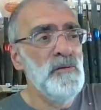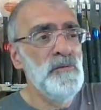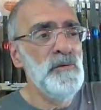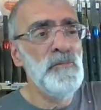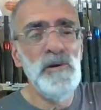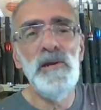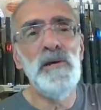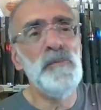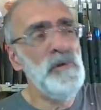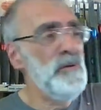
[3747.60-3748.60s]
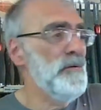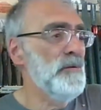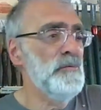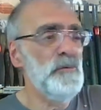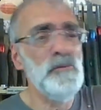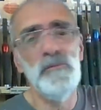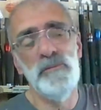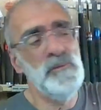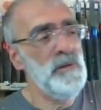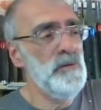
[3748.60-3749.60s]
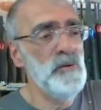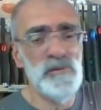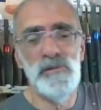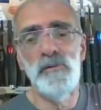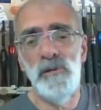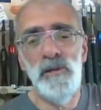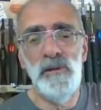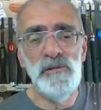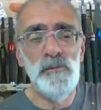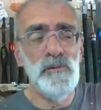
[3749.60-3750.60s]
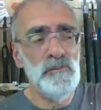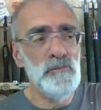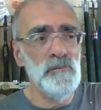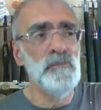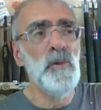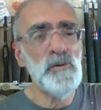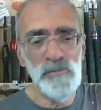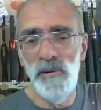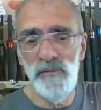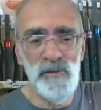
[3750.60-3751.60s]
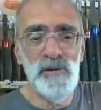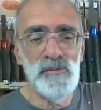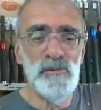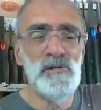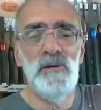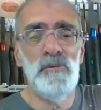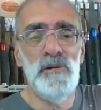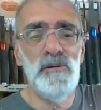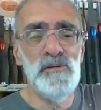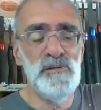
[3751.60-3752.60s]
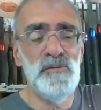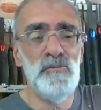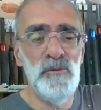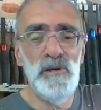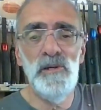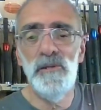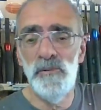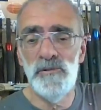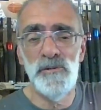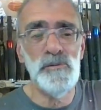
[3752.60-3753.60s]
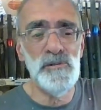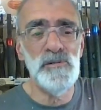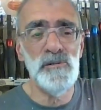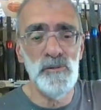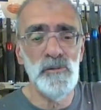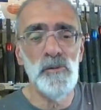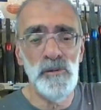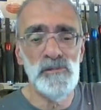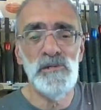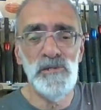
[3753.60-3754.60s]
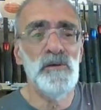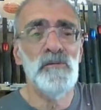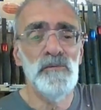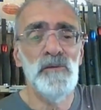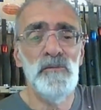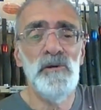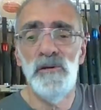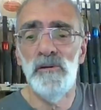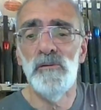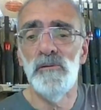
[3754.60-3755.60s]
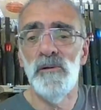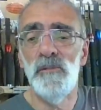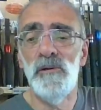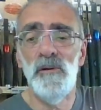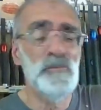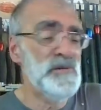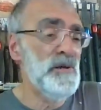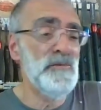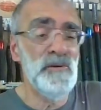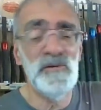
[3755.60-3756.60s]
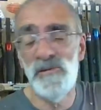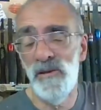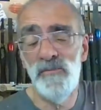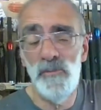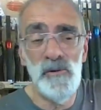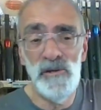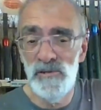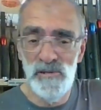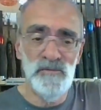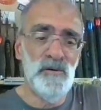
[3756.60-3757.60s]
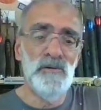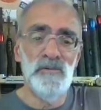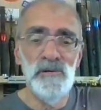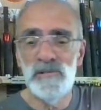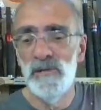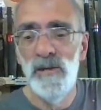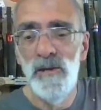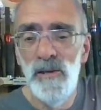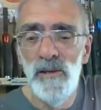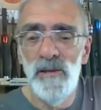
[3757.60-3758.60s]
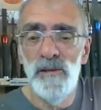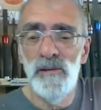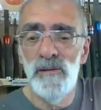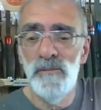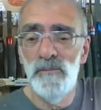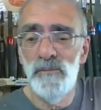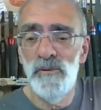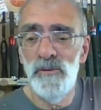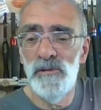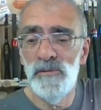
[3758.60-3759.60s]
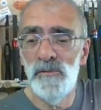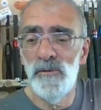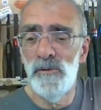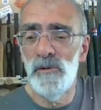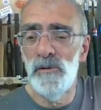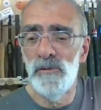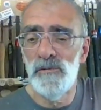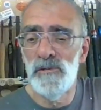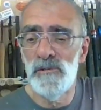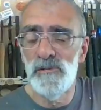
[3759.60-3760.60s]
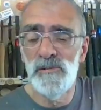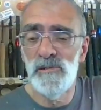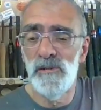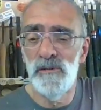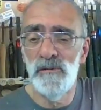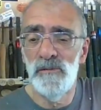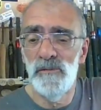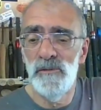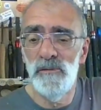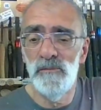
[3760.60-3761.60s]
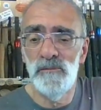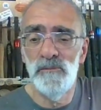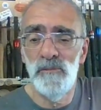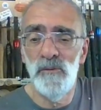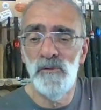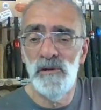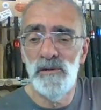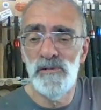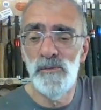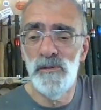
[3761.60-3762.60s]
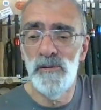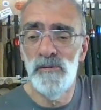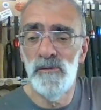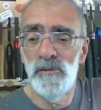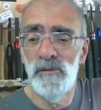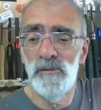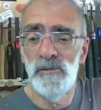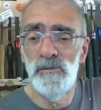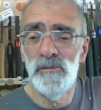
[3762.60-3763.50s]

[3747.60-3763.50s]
there really, I mean, there are a few uh, not so good lays, but most manufacturers nowadays really produce good quality stuff. They really do. I mean, obviously, everybody has, everybody has their favourites. Um, things have gone on a lot since uh, over the last 20, 30 years.